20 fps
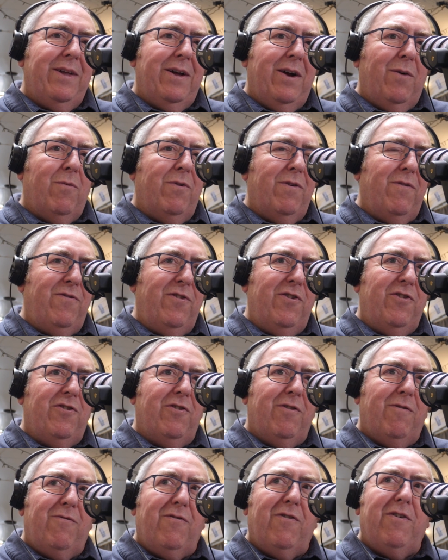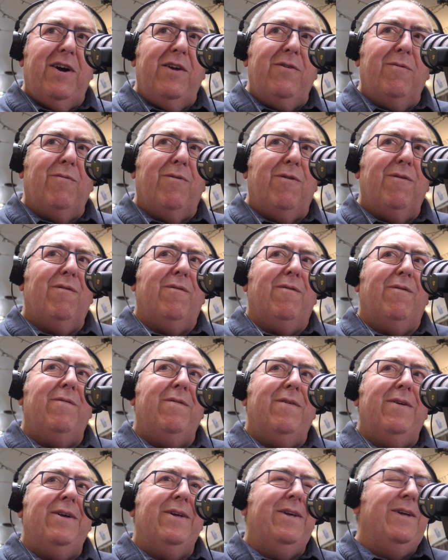I want to finish on a final thought,
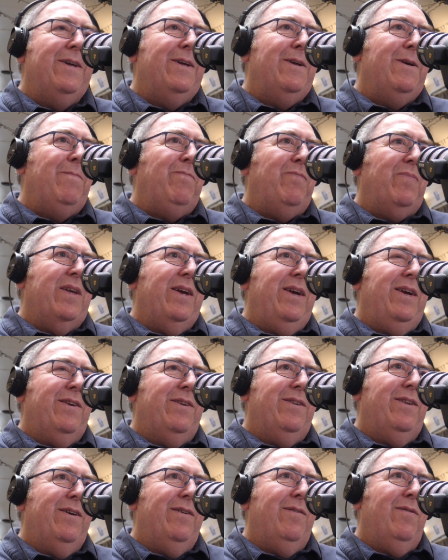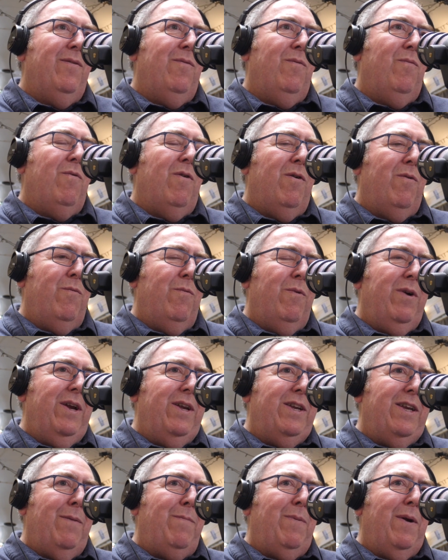is that what we
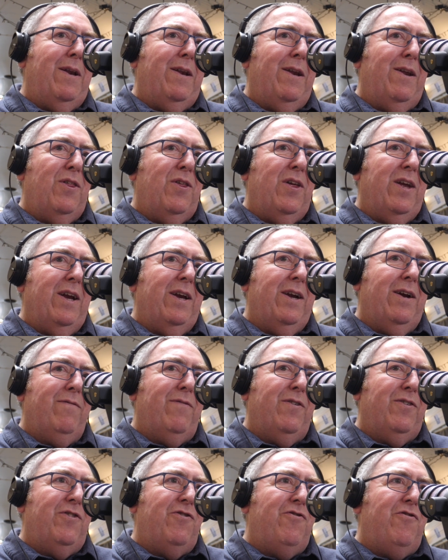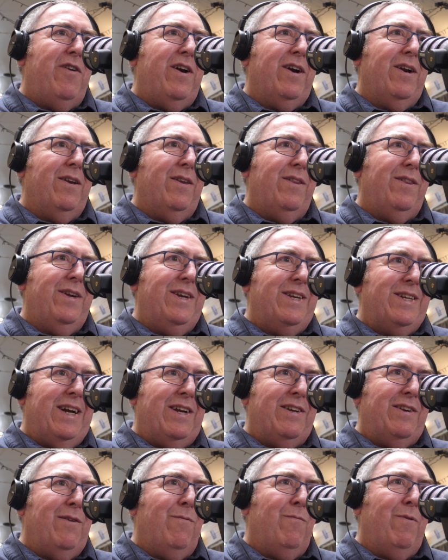typically think of as strength is
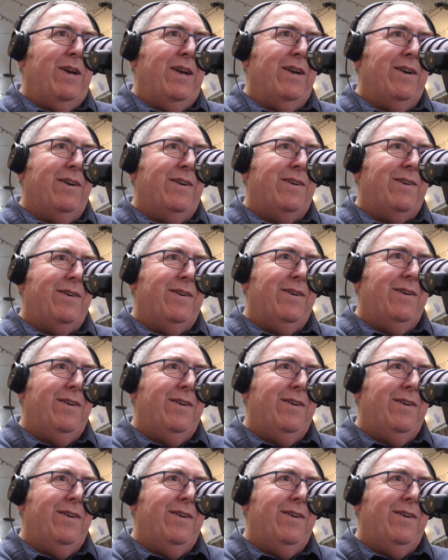actually weakness.